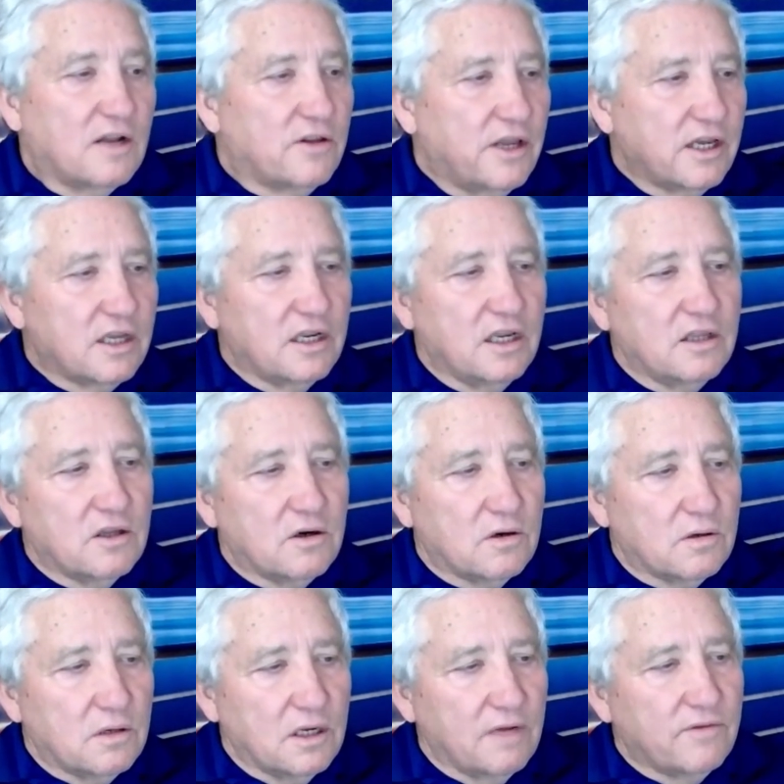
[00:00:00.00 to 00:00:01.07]
they can
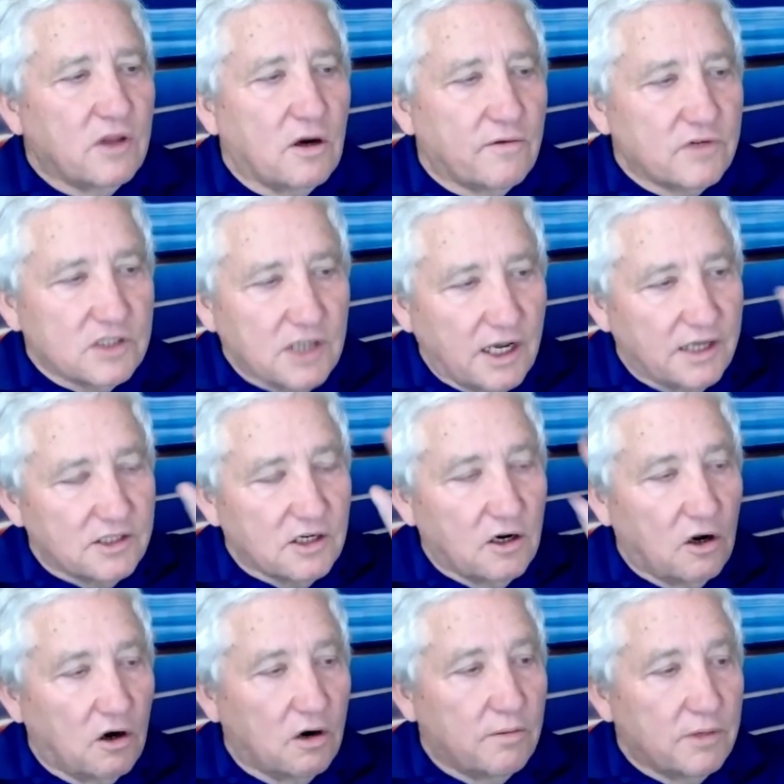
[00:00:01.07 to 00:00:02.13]
either leave the oversize at
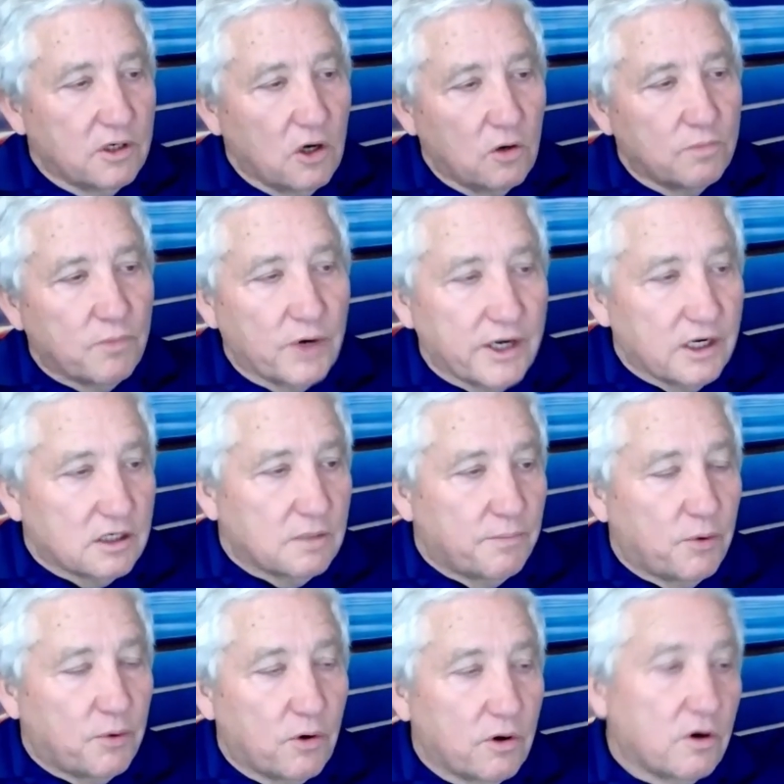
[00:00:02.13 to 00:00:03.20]
home and don't bring it to
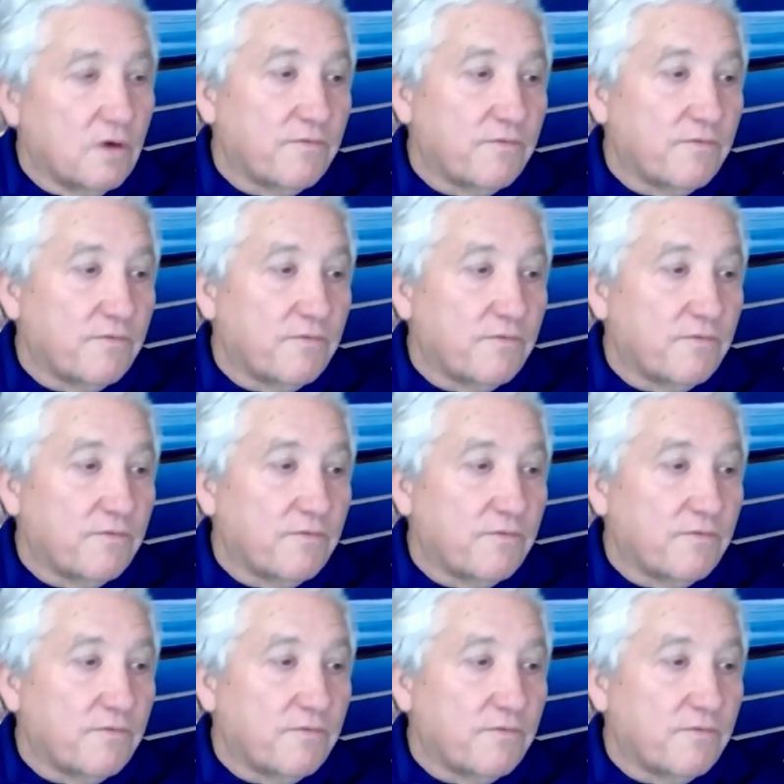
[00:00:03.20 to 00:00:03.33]
port,